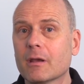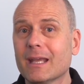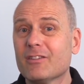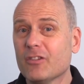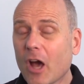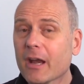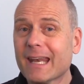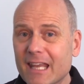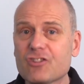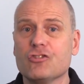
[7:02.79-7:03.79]
it's not
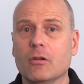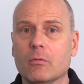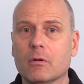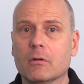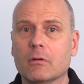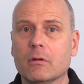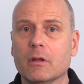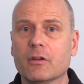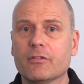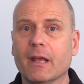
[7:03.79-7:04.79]
an issue.
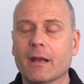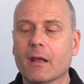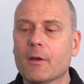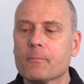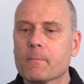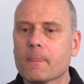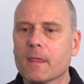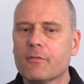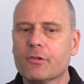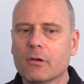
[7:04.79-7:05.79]
You understand?
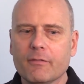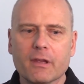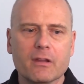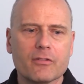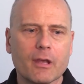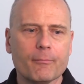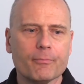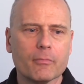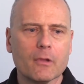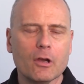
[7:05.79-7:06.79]
If you're living in
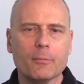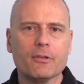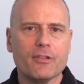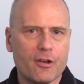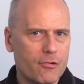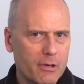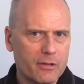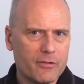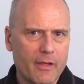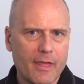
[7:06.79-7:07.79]
some urban center
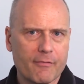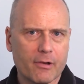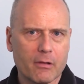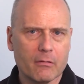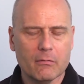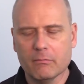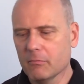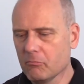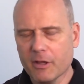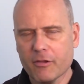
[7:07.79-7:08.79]
in South Africa,
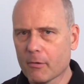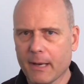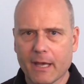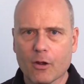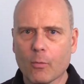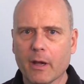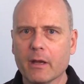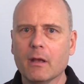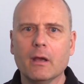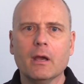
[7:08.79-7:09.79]
whether you're black or
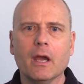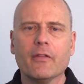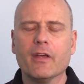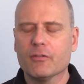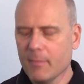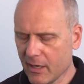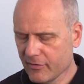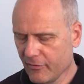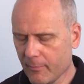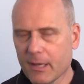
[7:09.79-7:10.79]
white, and there's
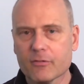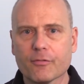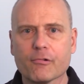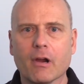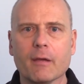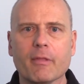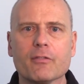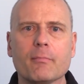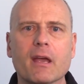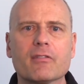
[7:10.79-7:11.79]
massive amounts of crime,
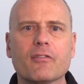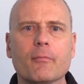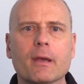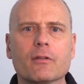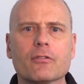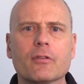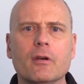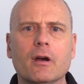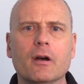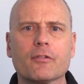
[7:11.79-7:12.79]
there's massive amounts
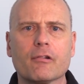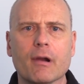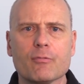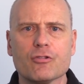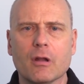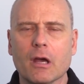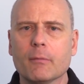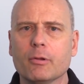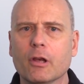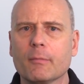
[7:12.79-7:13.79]
of corruption,
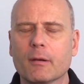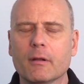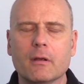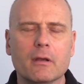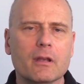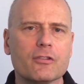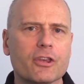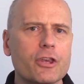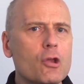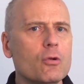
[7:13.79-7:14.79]
unemployment is
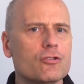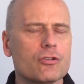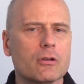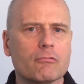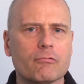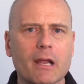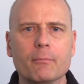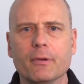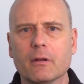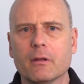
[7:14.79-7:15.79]
huge,
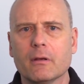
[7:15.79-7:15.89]
rampant,